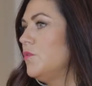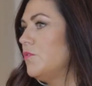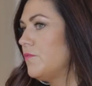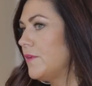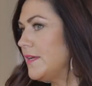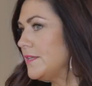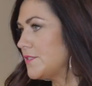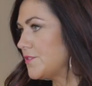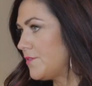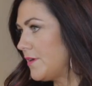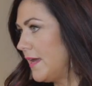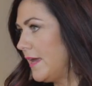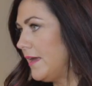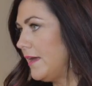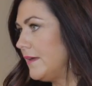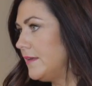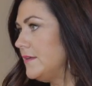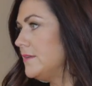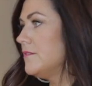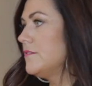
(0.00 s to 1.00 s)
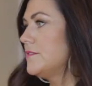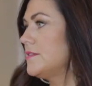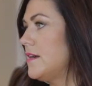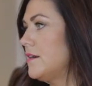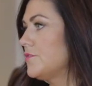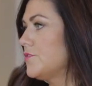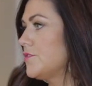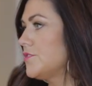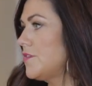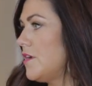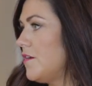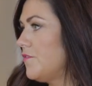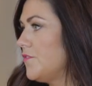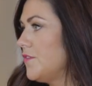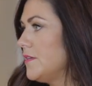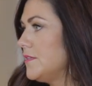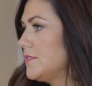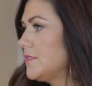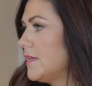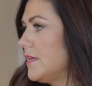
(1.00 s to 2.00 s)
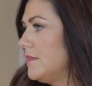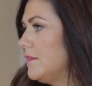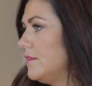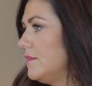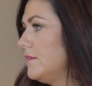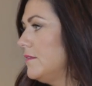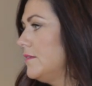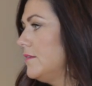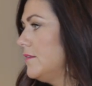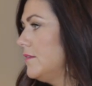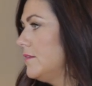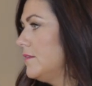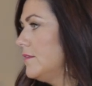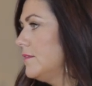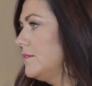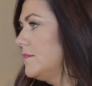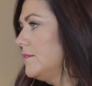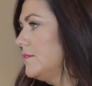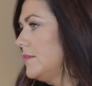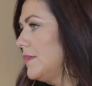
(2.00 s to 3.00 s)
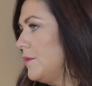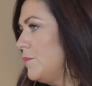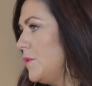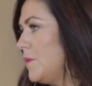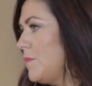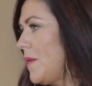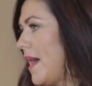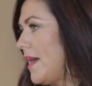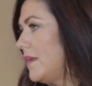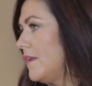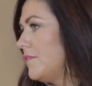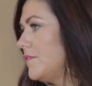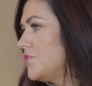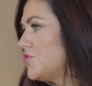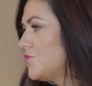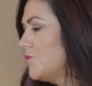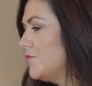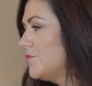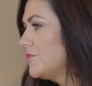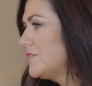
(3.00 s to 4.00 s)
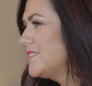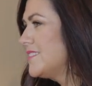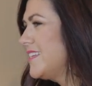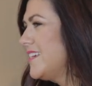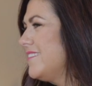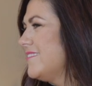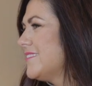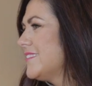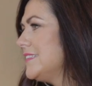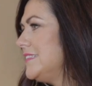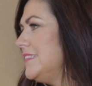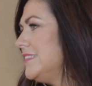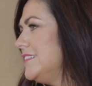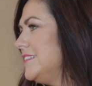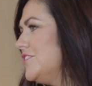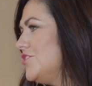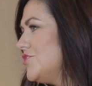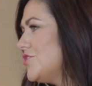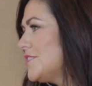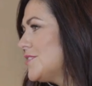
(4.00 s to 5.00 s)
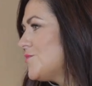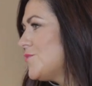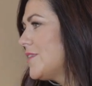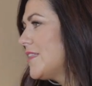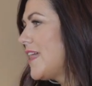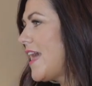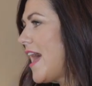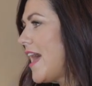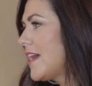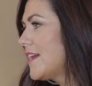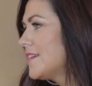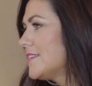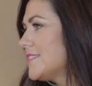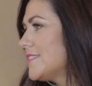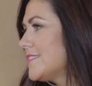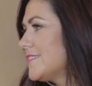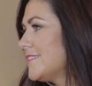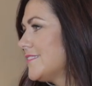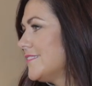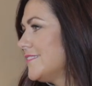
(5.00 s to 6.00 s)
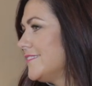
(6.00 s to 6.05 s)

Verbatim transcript: would raise their hand in their doctor's office and they'd be patted on the shoulder and say, just relax.